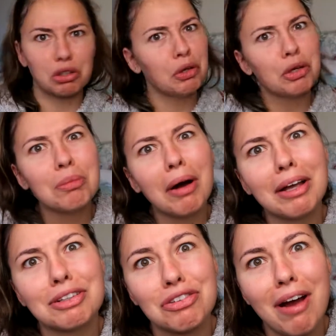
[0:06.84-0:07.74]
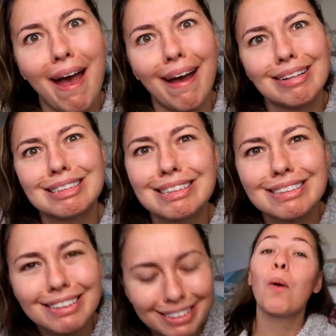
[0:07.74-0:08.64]
show you my address.
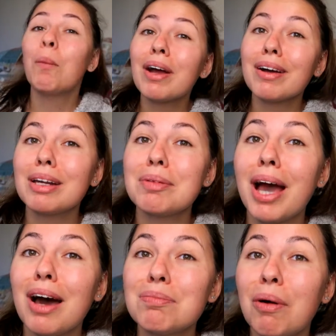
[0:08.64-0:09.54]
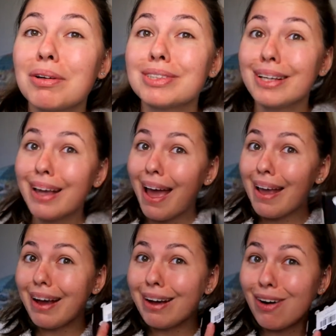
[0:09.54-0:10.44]
We are gonna be unboxing
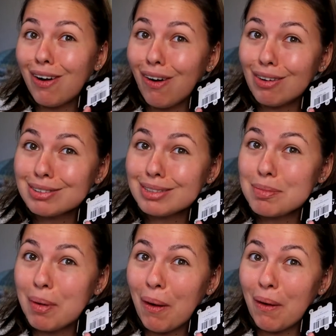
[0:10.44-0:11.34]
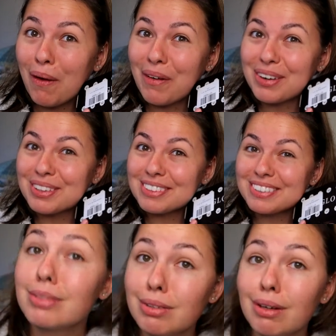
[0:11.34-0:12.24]
a Glossybox.
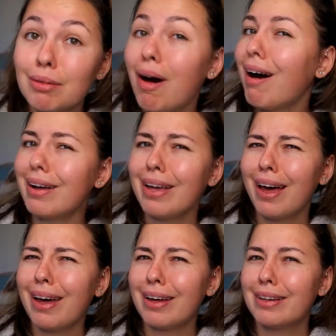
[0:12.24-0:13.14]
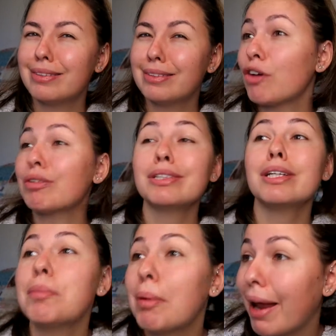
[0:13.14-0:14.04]
So I had
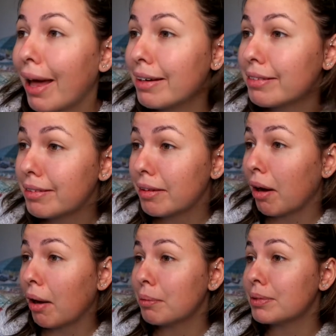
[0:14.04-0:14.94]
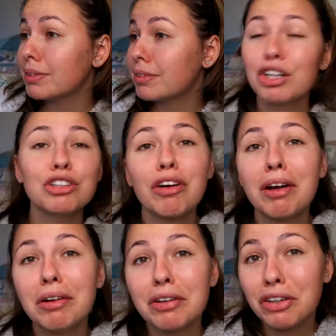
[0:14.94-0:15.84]
originally planned that I was gonna try
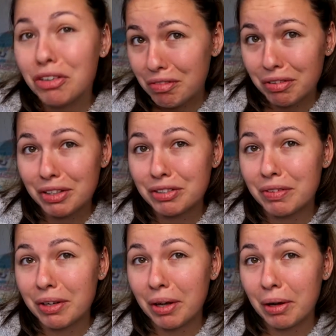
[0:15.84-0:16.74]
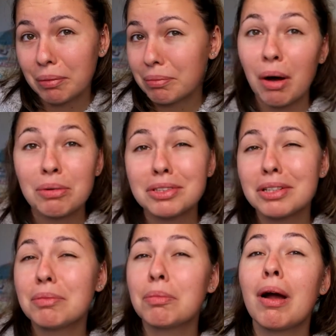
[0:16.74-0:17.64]
and look cute for this video. I was
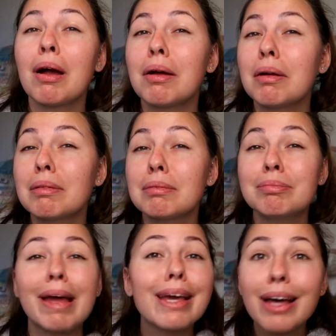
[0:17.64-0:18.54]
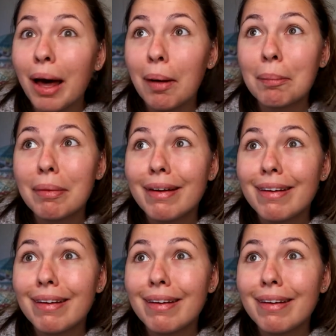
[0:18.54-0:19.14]
gonna wear makeup